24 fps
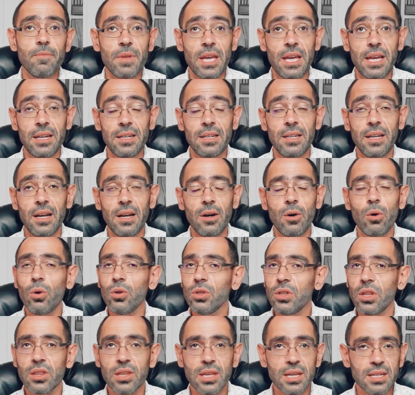and all
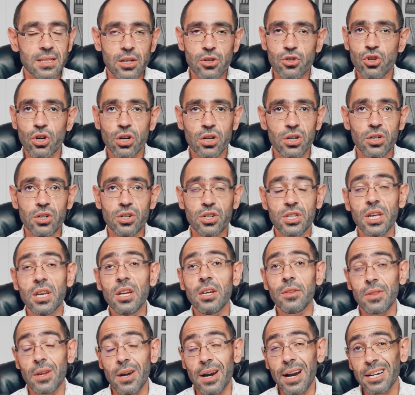the things that truckers
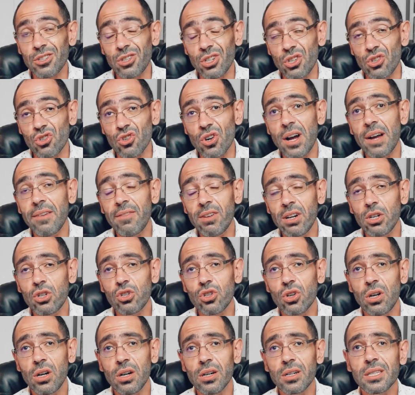that are actually driving the
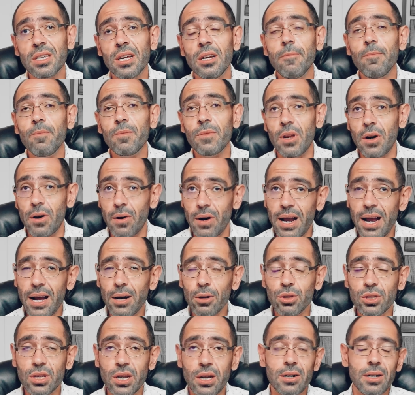trucks that are
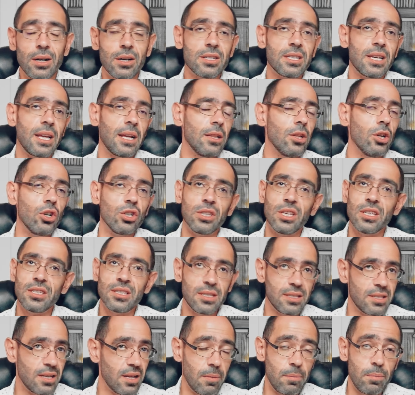out there, and they're saying, look, this
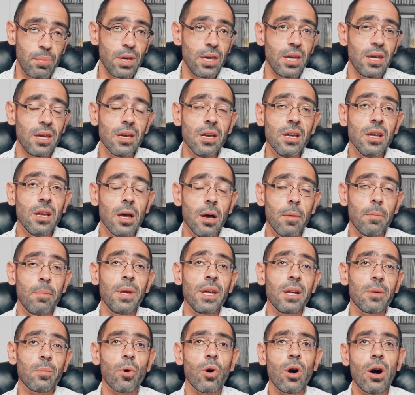is going to be a
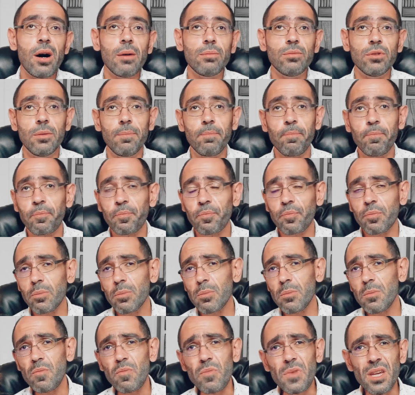big problem
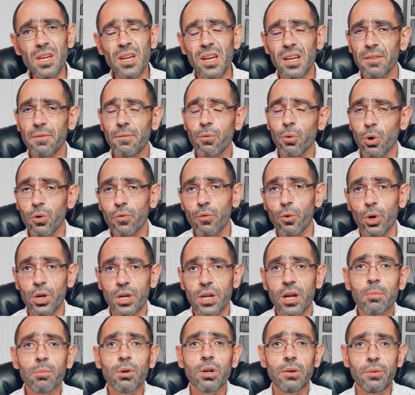for a
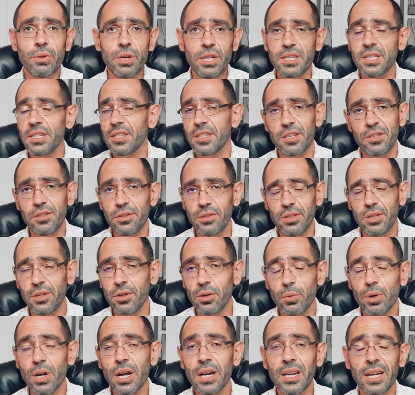number of reasons. And,
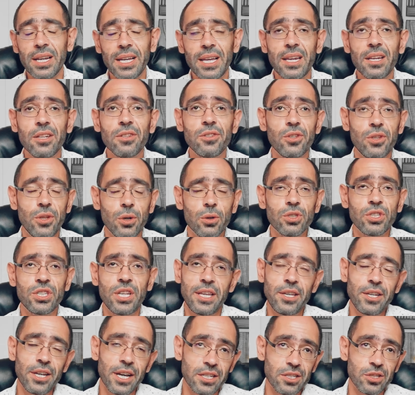we're not going to get into those today.
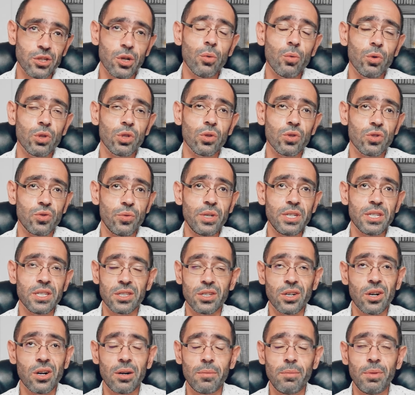You guys know what those reasons
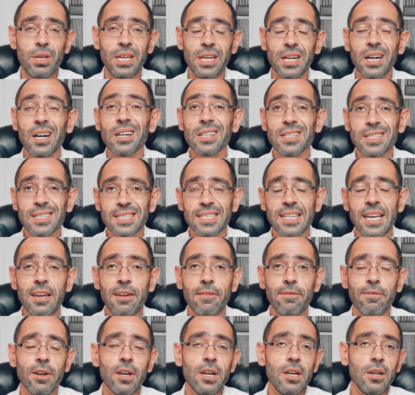are: being
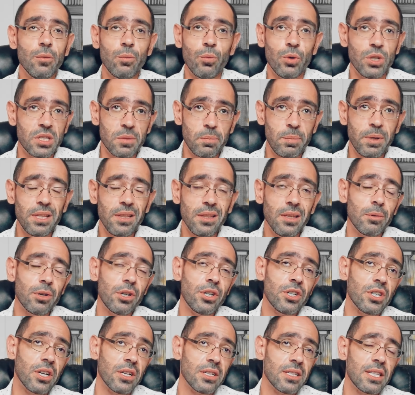unsafe with speed
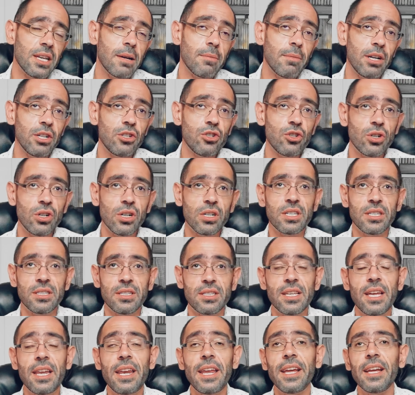limiters on semi trucks and
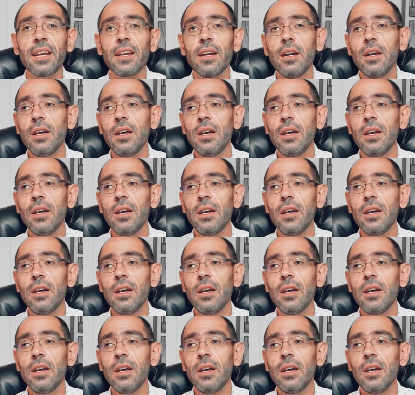setting,